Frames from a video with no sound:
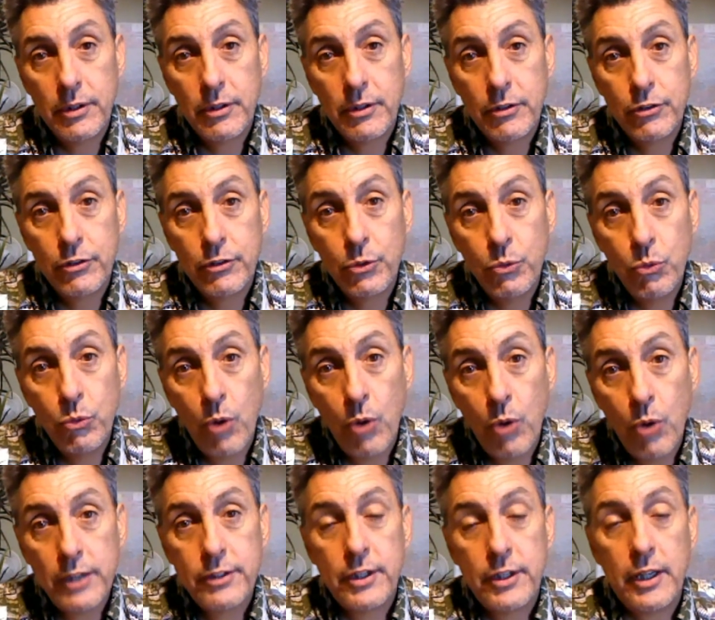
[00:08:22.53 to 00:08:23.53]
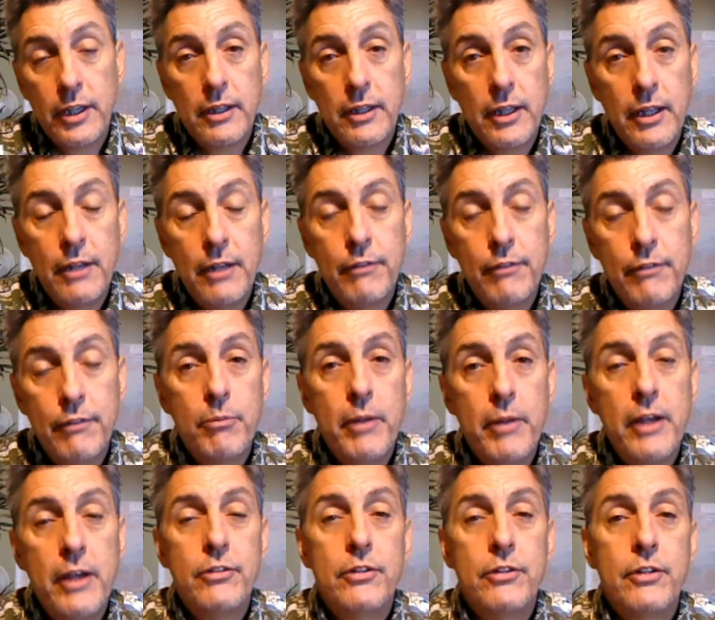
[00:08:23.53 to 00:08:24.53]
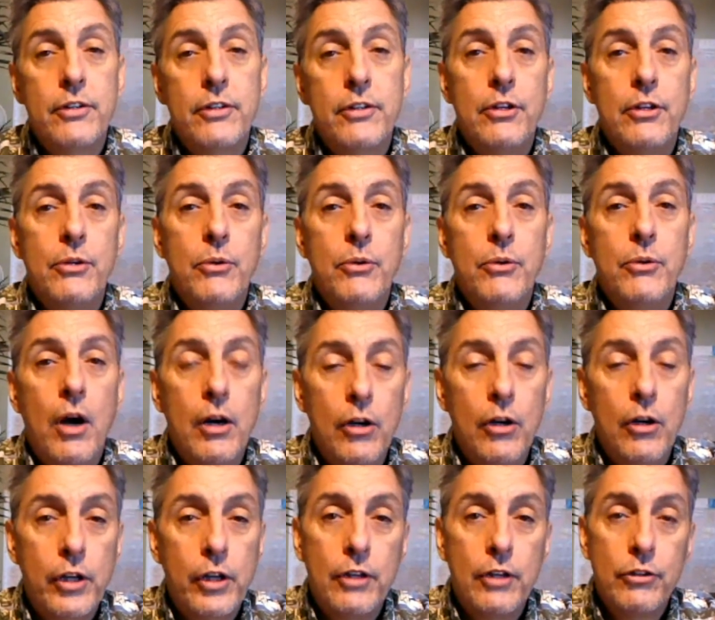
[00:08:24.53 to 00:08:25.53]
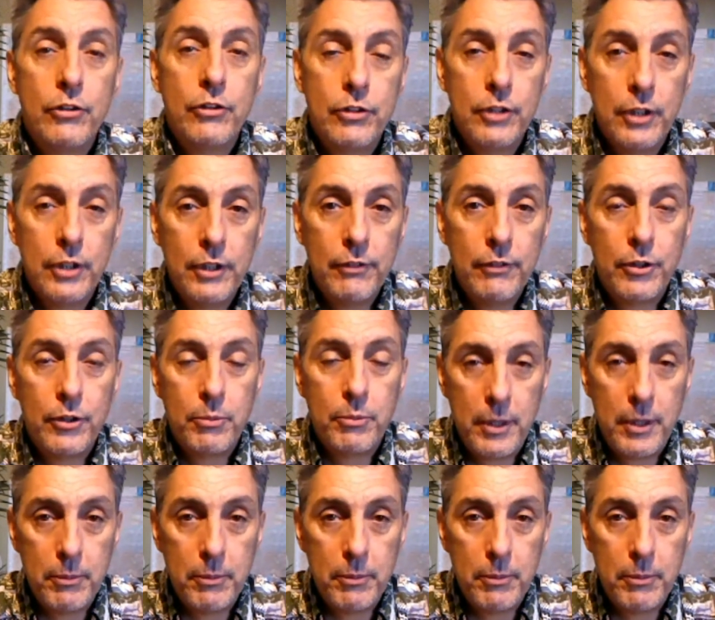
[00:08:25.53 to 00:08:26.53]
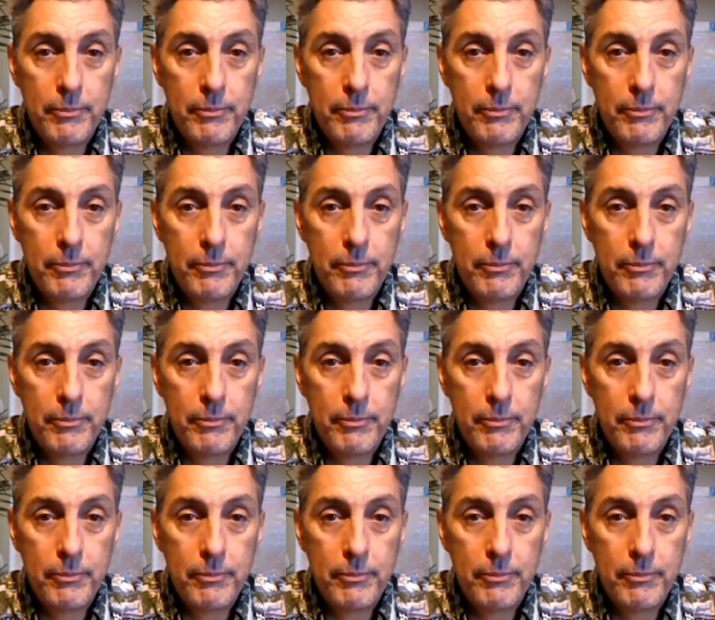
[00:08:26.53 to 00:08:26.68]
to wanting the information that you are looking to deliver to people.